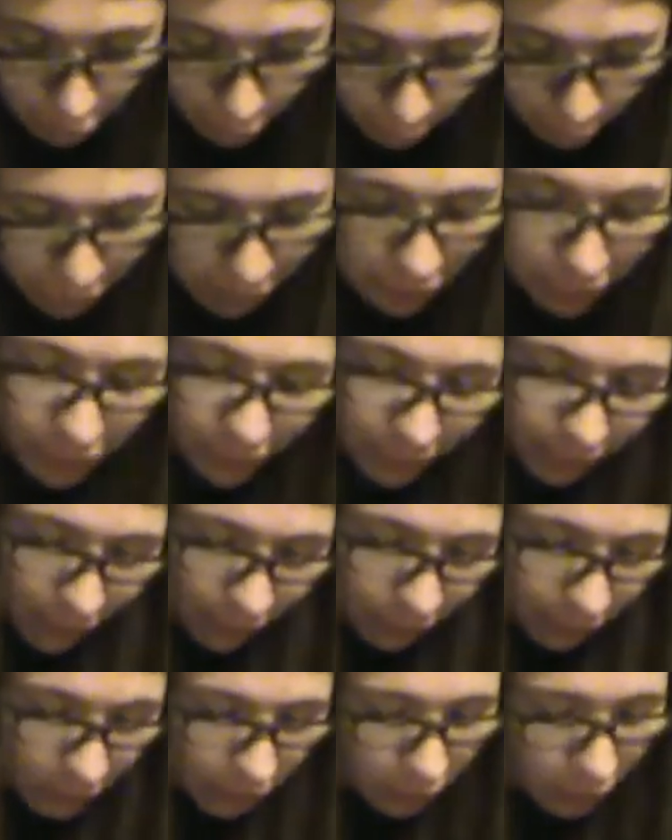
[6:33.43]
But now let's
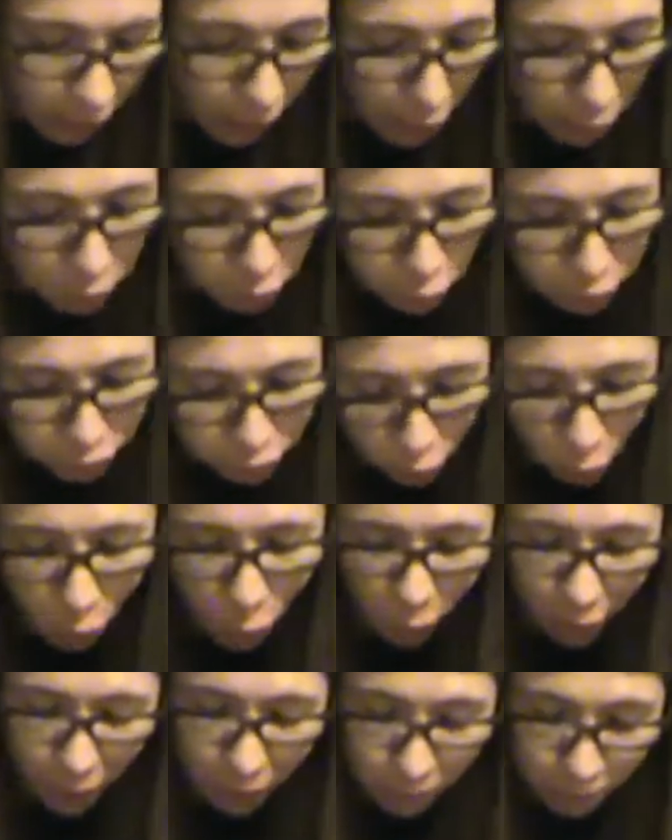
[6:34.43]
get to level
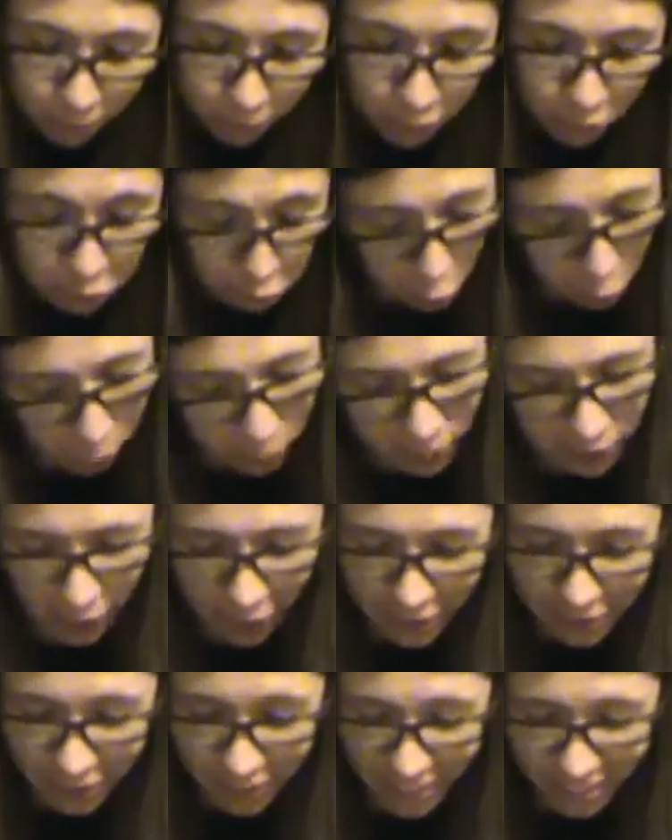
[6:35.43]
four. Go
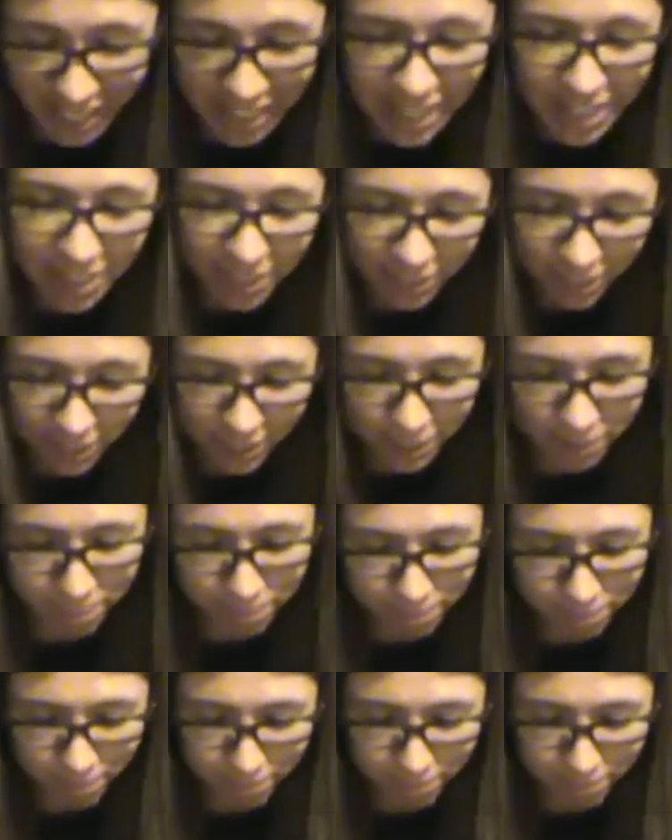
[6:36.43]
behind the scenes.